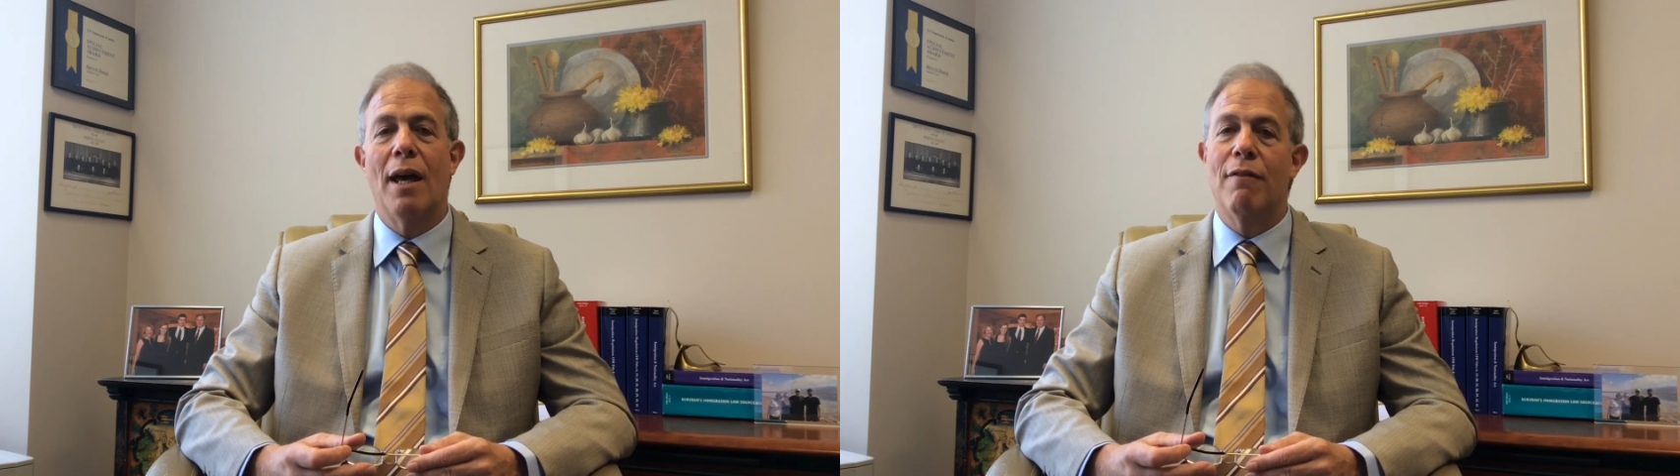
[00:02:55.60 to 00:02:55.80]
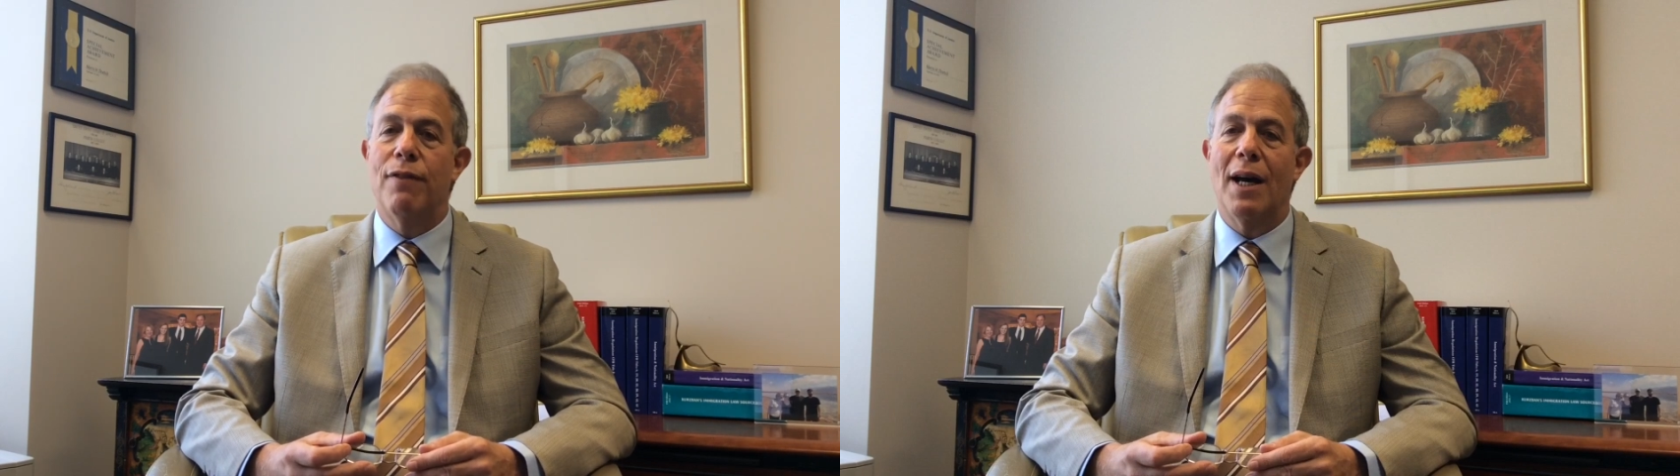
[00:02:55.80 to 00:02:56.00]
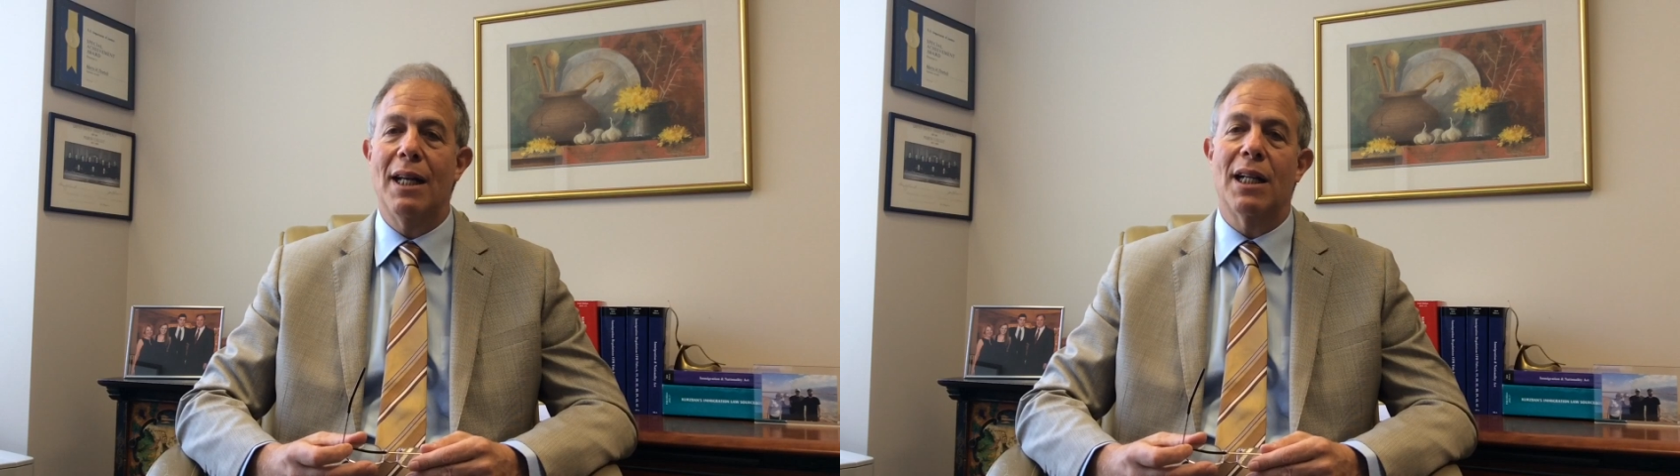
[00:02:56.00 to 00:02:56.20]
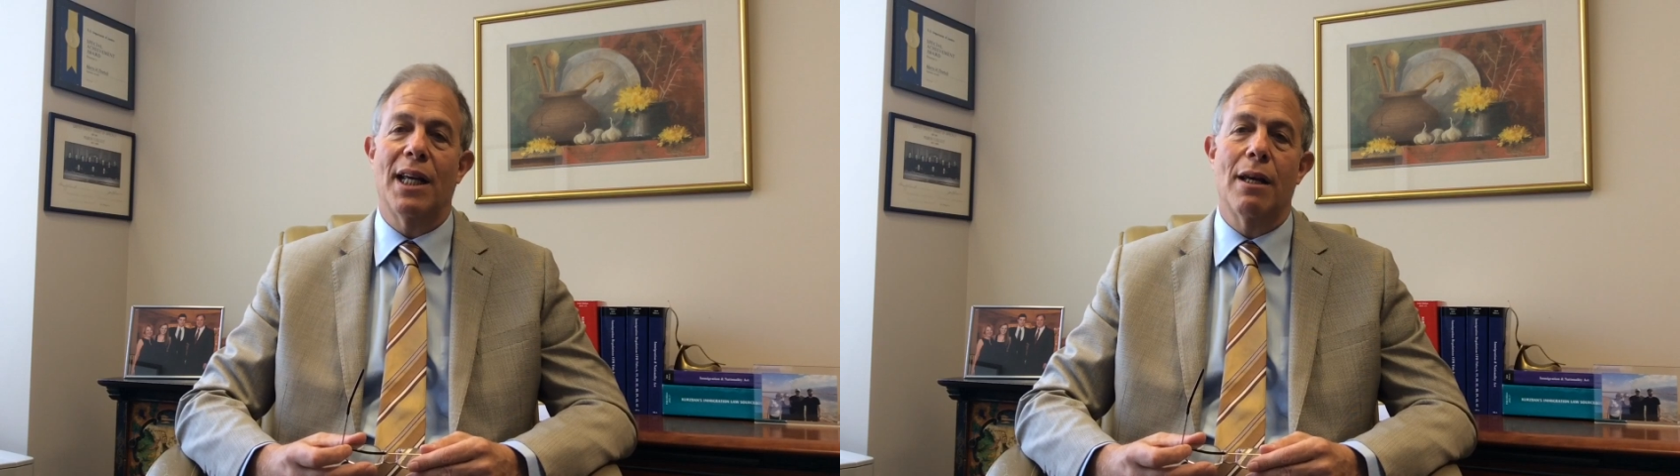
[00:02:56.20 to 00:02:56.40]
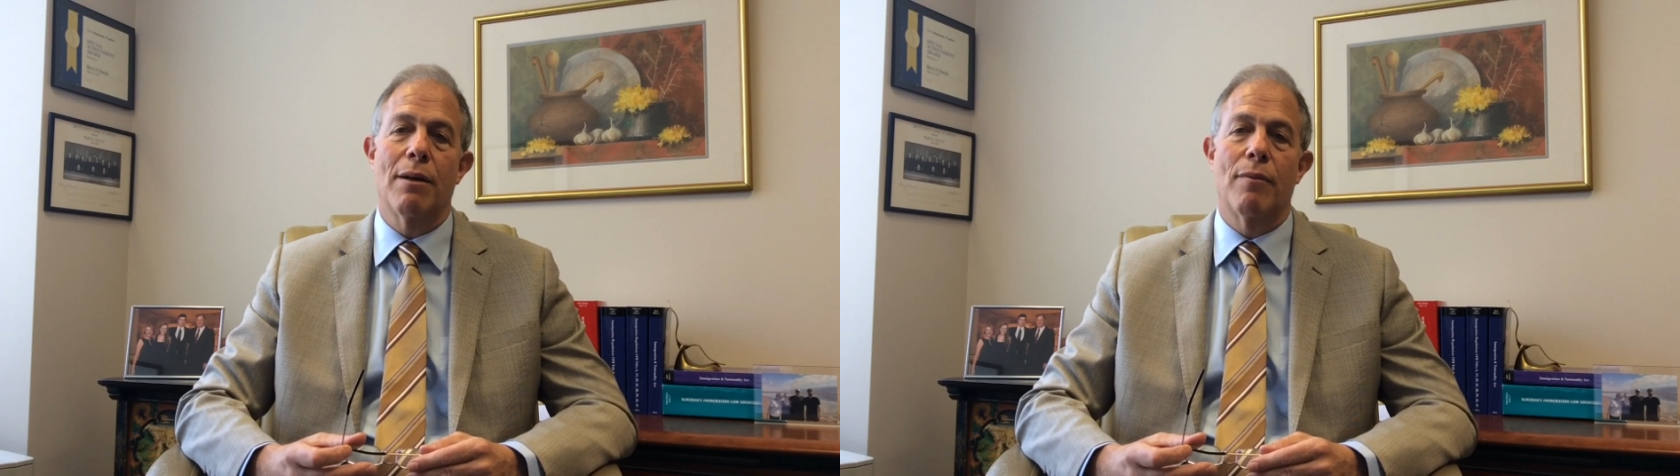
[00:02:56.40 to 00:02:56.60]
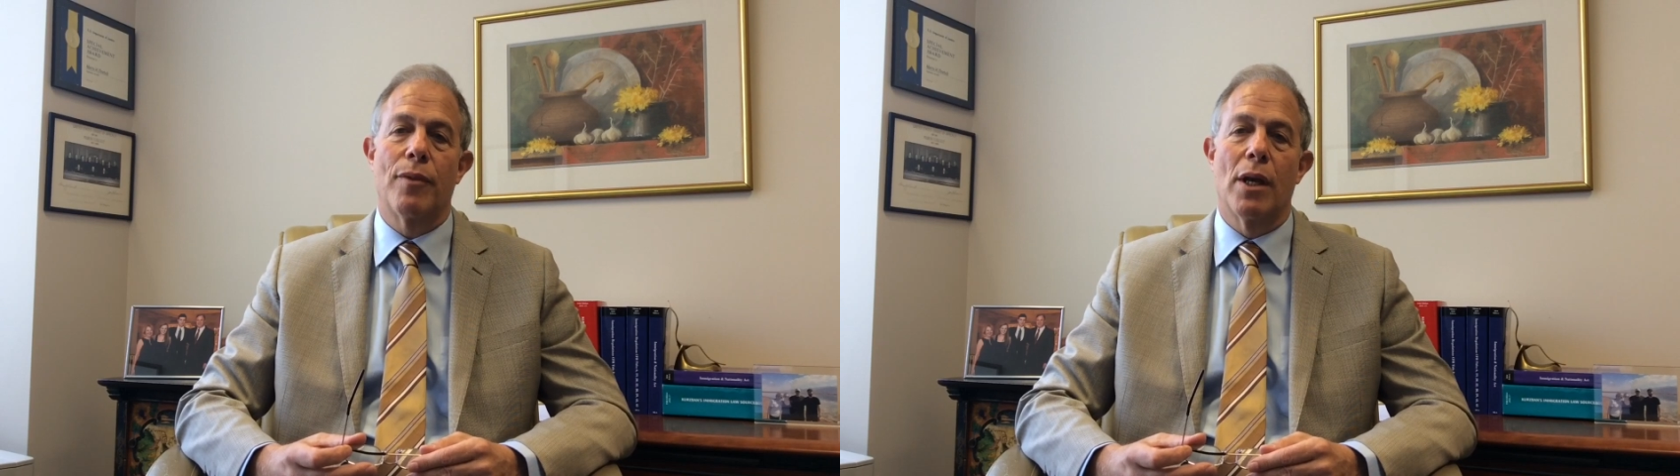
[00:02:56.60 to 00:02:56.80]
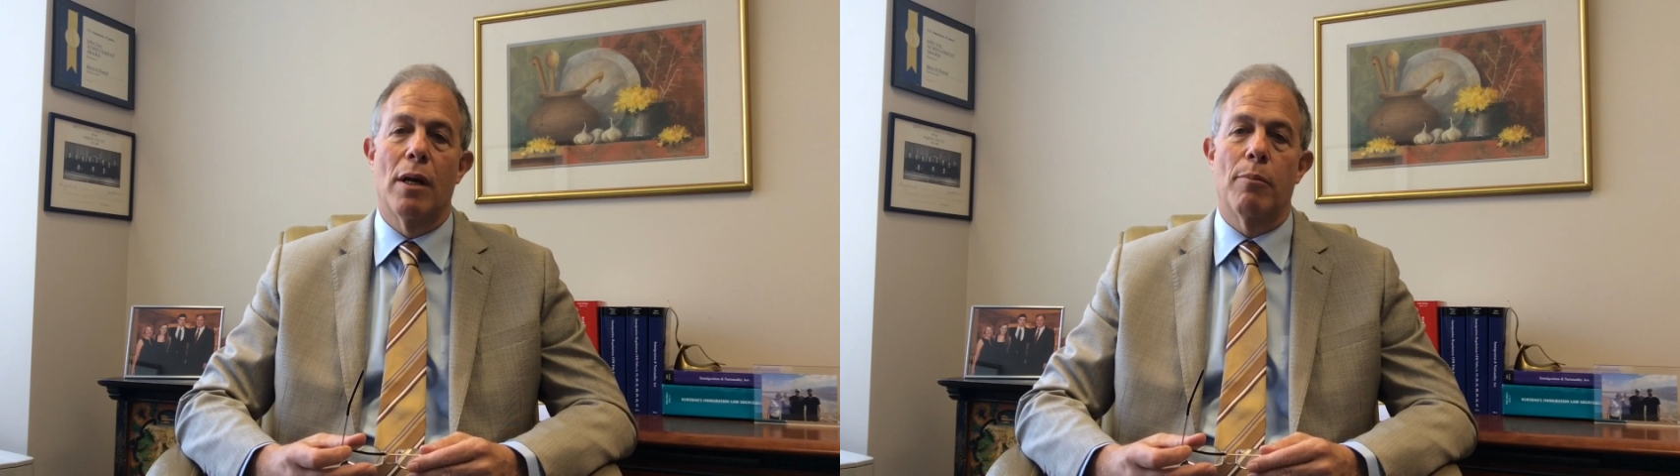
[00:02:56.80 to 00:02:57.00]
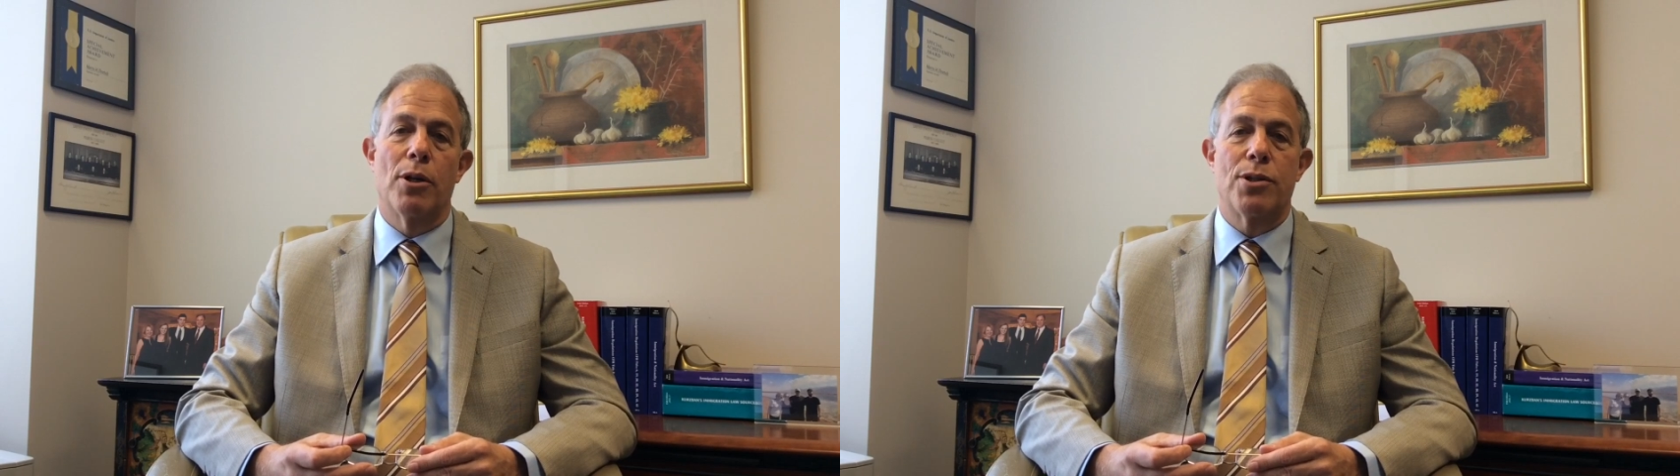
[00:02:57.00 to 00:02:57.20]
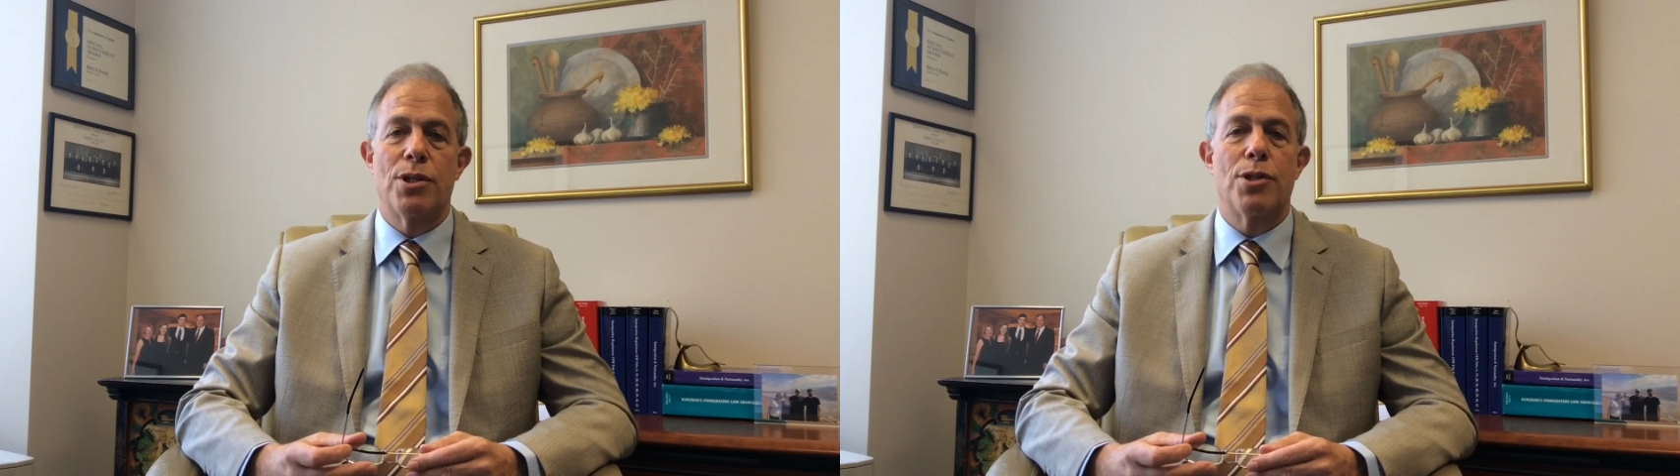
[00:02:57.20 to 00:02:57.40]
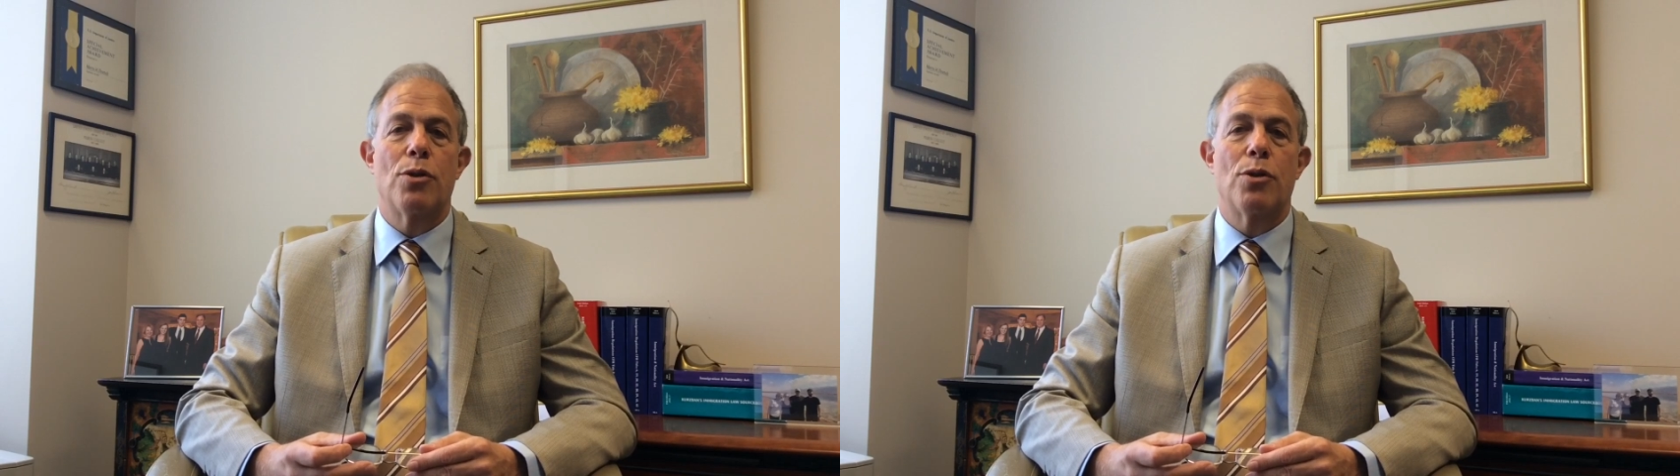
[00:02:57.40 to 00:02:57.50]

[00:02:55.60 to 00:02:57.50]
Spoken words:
And finally, persons